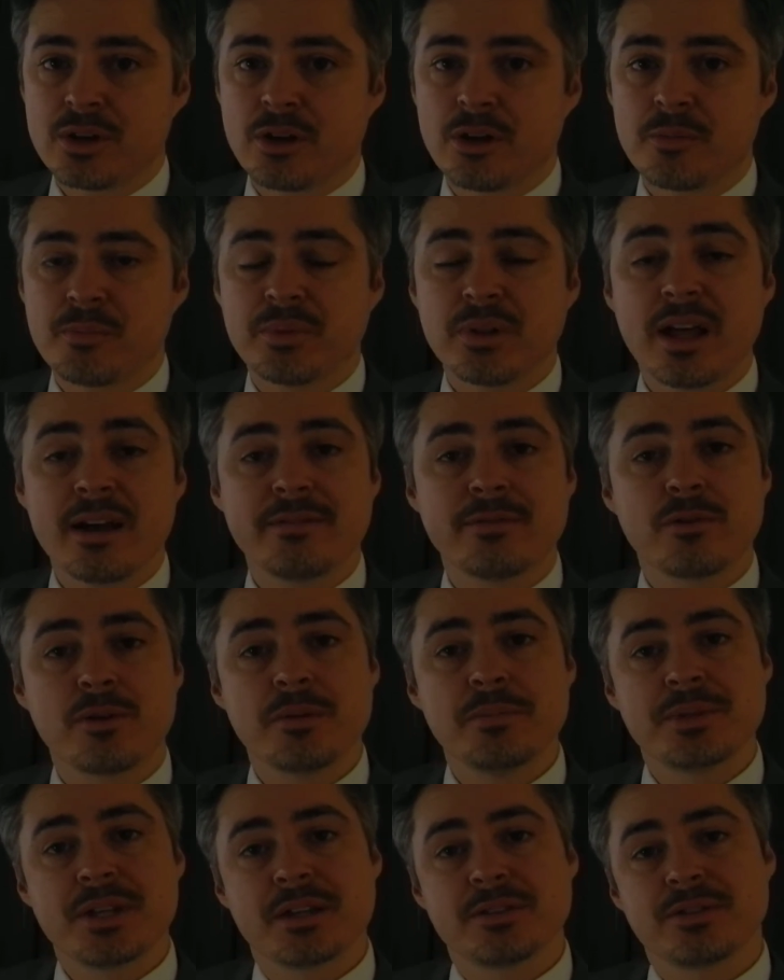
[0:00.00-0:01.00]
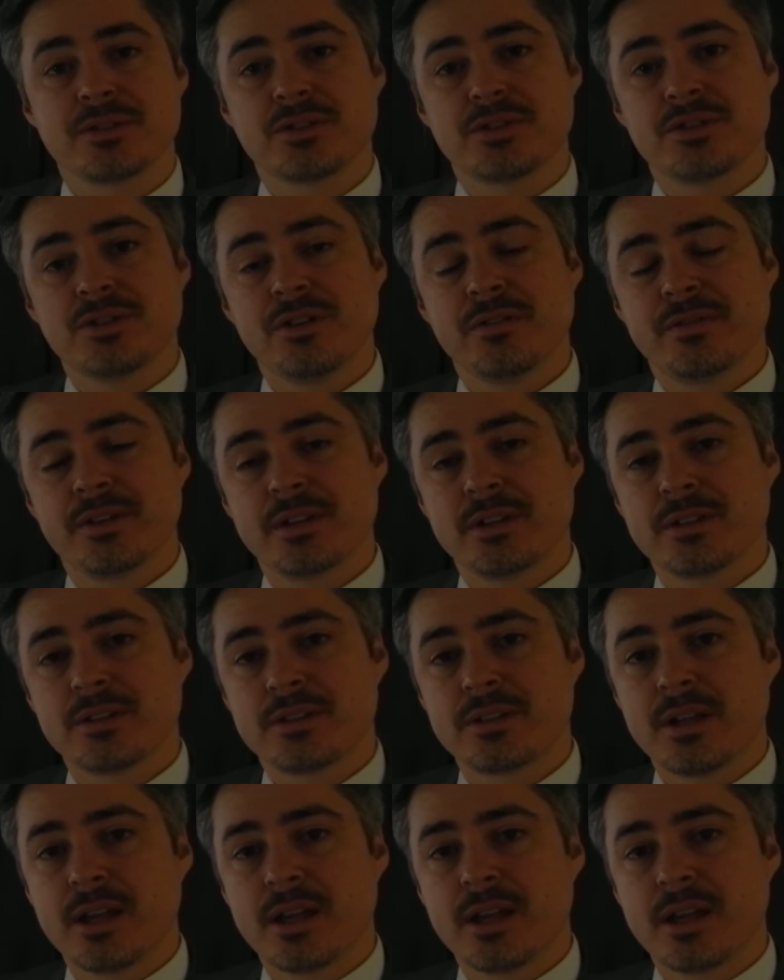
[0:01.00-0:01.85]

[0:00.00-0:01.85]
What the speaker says: are platforms as a service,